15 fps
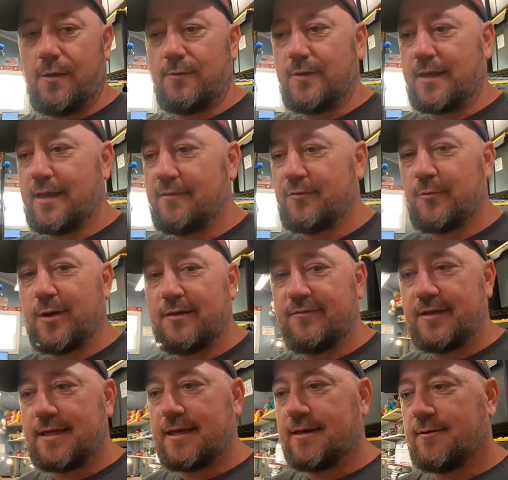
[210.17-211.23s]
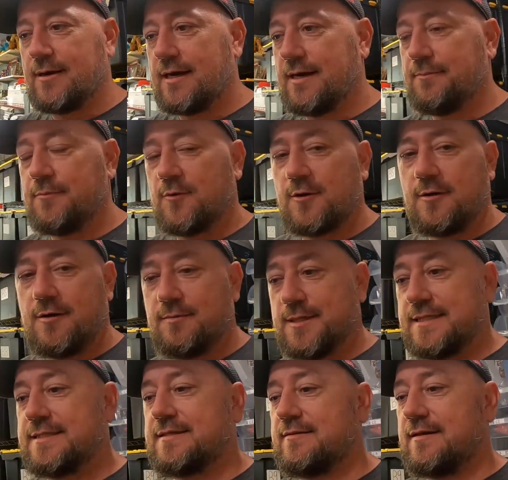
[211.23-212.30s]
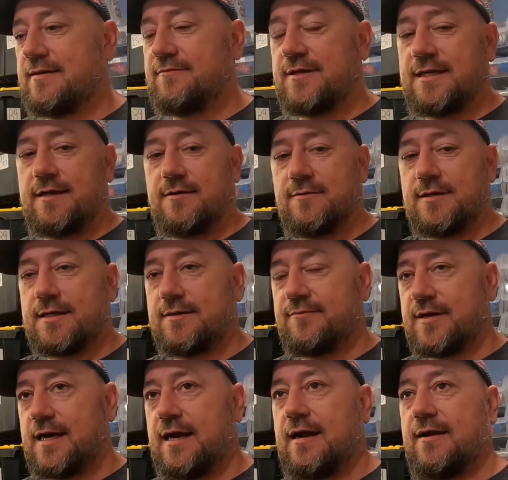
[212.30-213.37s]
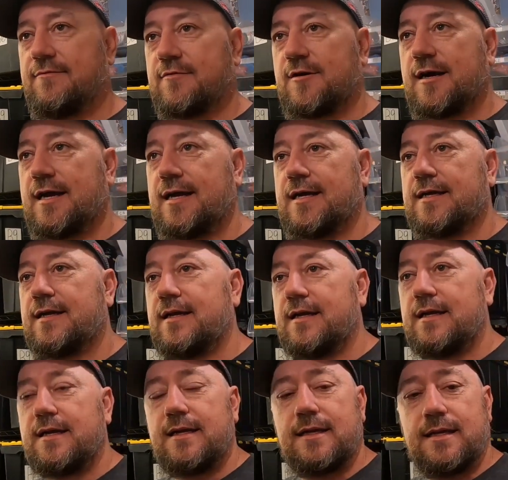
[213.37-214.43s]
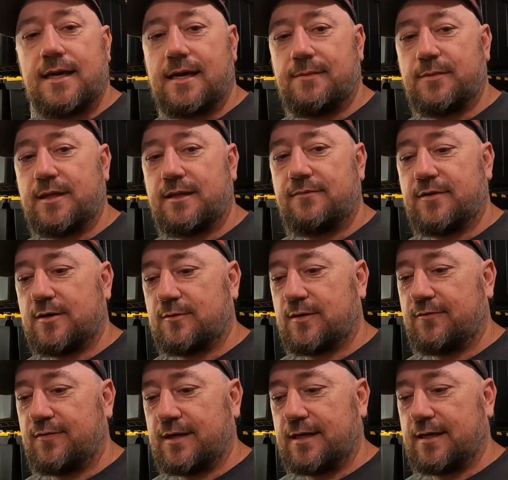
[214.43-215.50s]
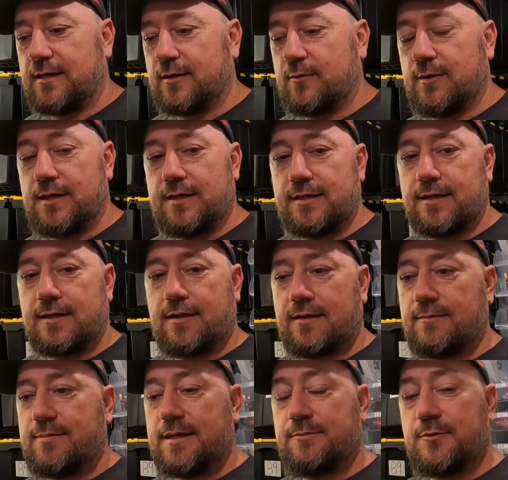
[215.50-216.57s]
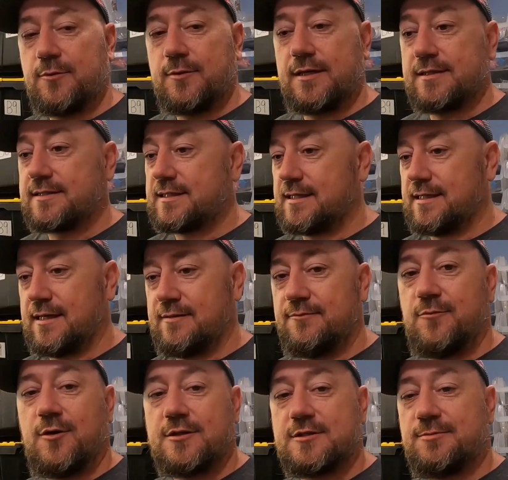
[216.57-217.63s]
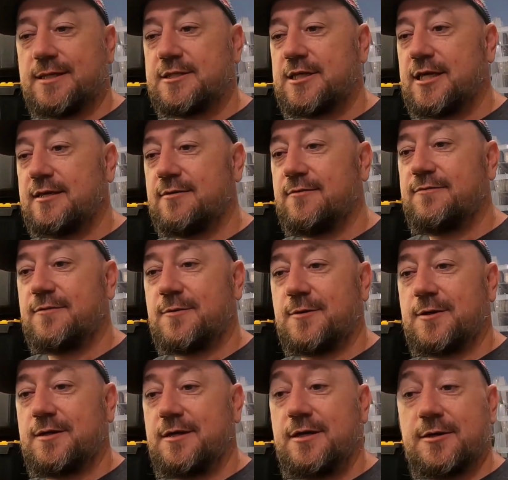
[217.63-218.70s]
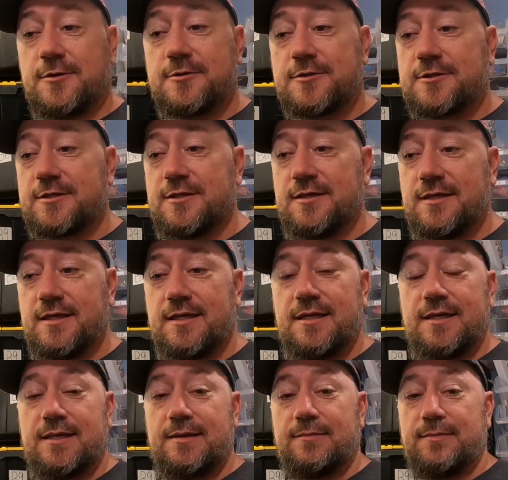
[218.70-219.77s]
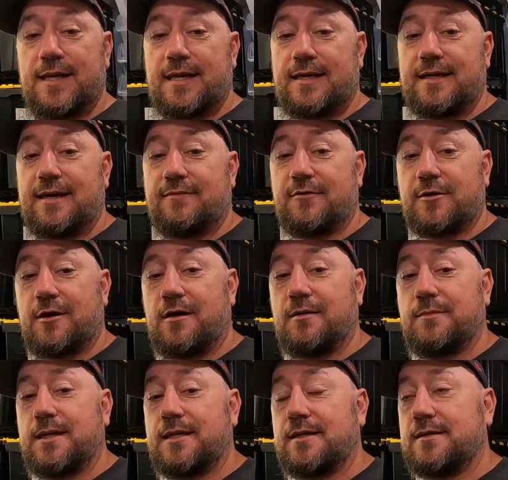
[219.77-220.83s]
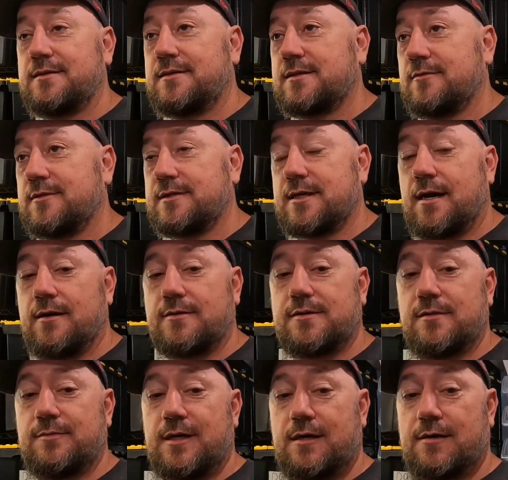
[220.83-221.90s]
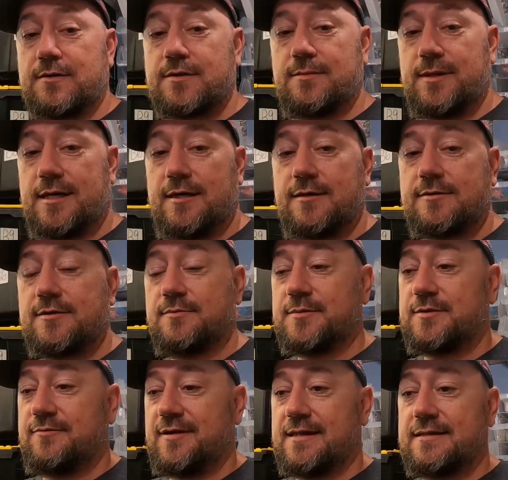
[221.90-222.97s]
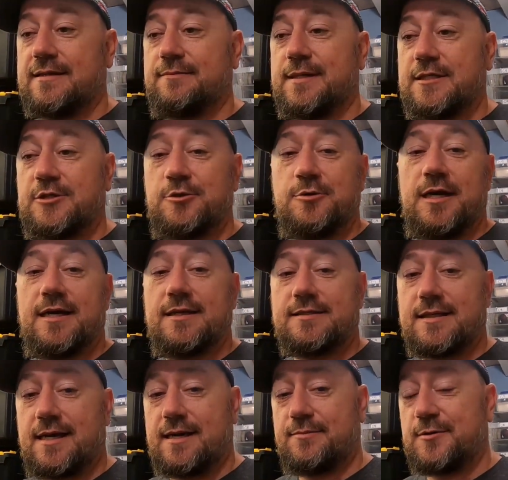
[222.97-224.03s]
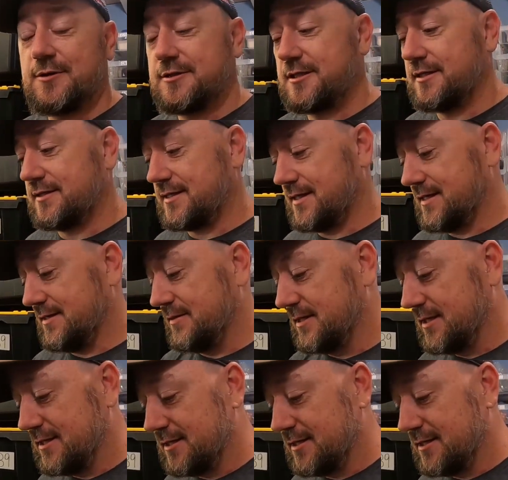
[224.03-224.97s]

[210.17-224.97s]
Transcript: on the giveaway video, I had more comments on that video than I've ever had, I believe, on a video. And a lot of people that said they've watched my channel for years but had never commented. So it's awesome, awesome, awesome to finally meet you guys. I appreciate that.